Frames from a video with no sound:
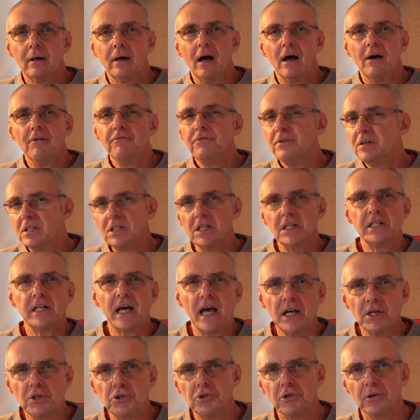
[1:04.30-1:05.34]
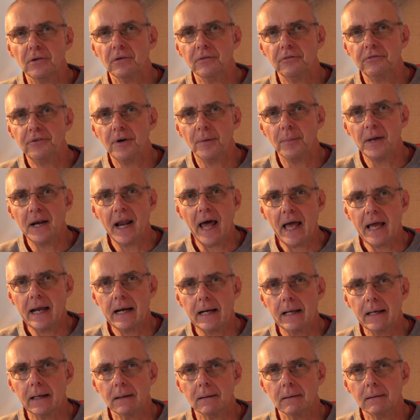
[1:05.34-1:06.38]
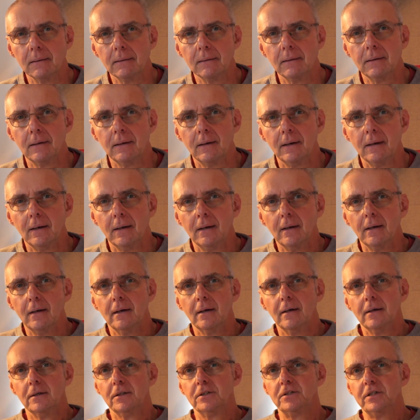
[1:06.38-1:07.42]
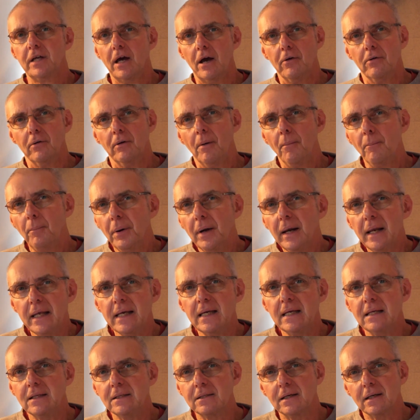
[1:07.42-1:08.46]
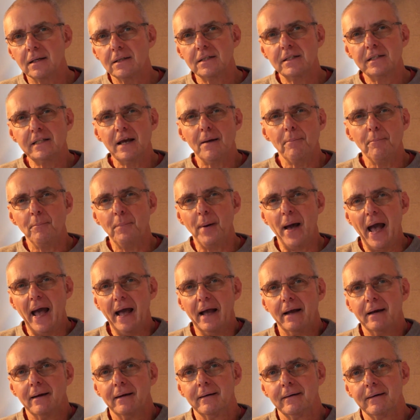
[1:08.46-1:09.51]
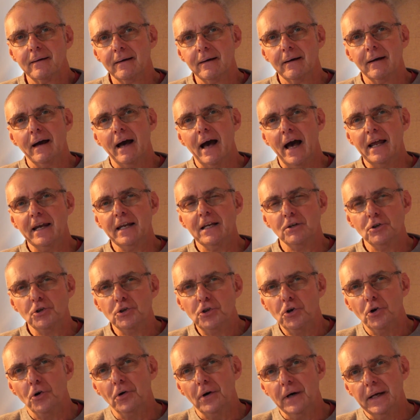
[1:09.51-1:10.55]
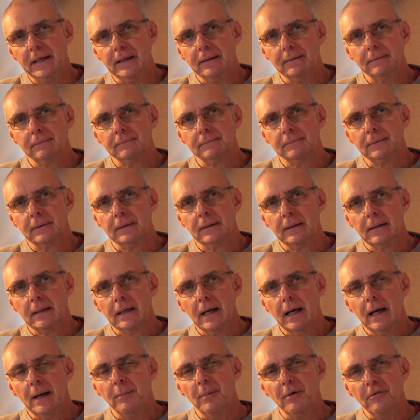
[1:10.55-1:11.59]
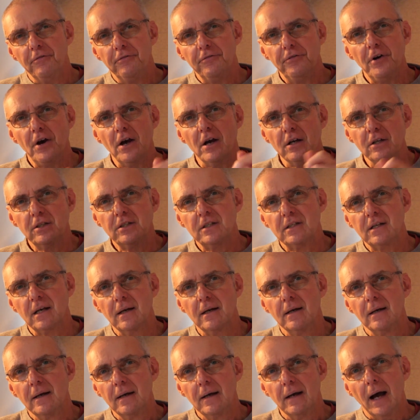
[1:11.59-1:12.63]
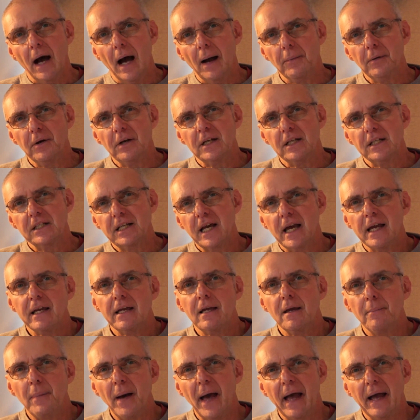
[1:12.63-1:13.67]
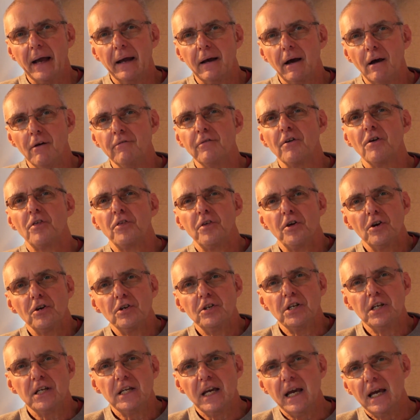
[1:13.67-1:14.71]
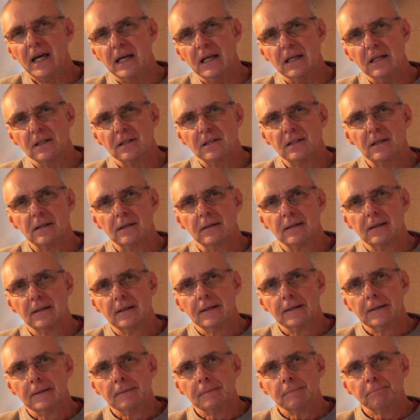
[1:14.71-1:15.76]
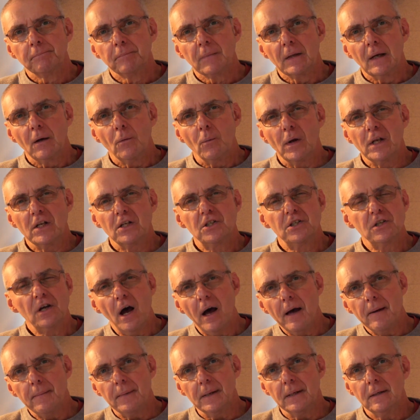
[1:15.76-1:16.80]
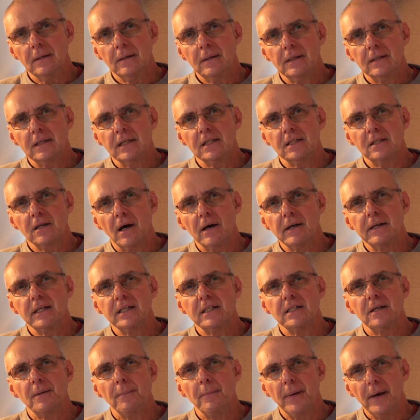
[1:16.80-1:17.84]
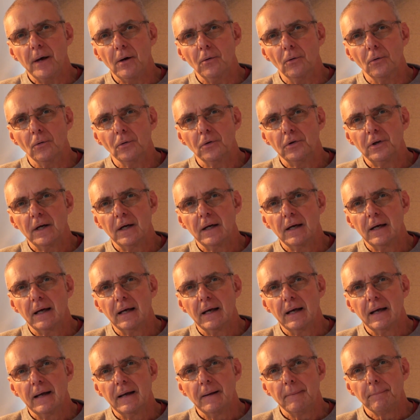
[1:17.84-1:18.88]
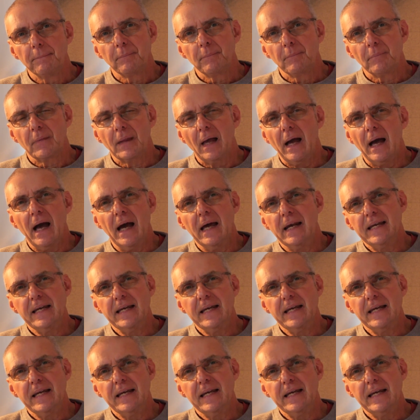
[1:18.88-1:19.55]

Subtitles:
a visitation from an alien. So please sit back and enjoy. But first I'm going to take you back over 30 years when Simon decided to build an